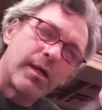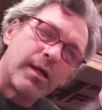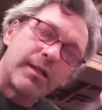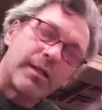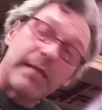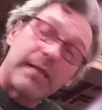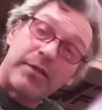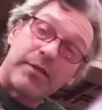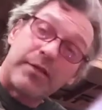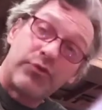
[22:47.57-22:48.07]

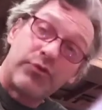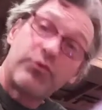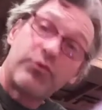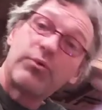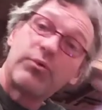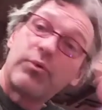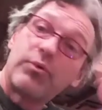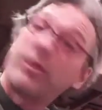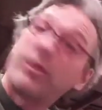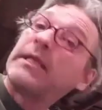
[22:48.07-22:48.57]
that do
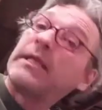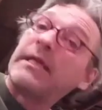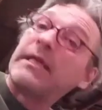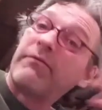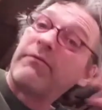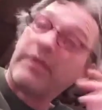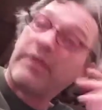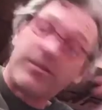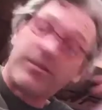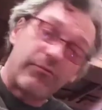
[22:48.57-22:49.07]

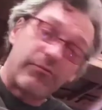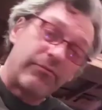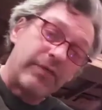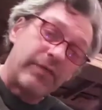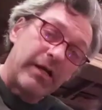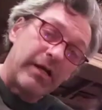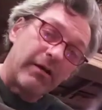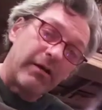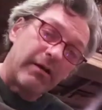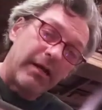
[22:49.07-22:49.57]
leave it
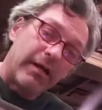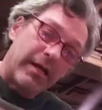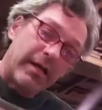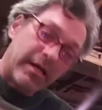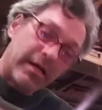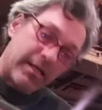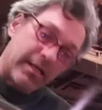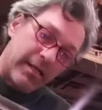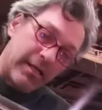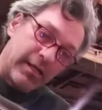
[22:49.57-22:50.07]
very,
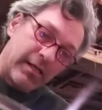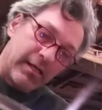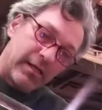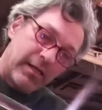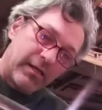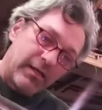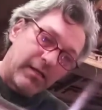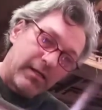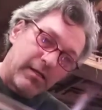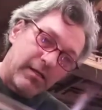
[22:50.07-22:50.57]

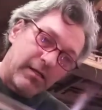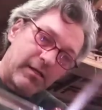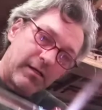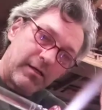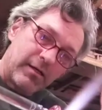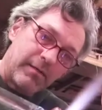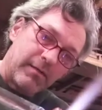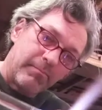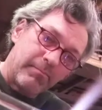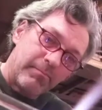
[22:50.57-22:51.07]

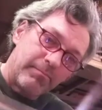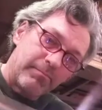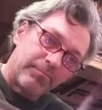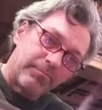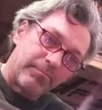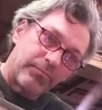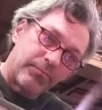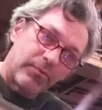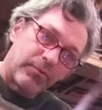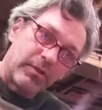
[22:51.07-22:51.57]
um,
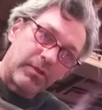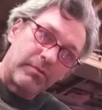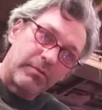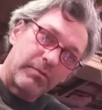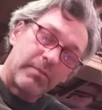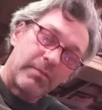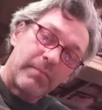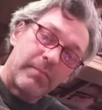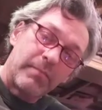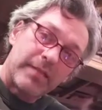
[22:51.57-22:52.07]

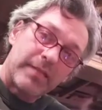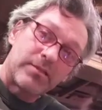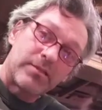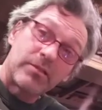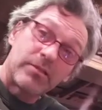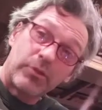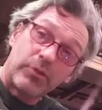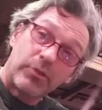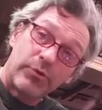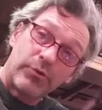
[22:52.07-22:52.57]
the, the mix
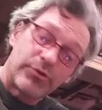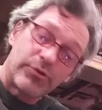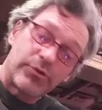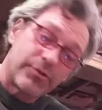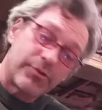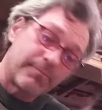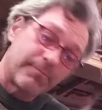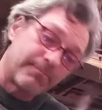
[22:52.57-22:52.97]
is loose.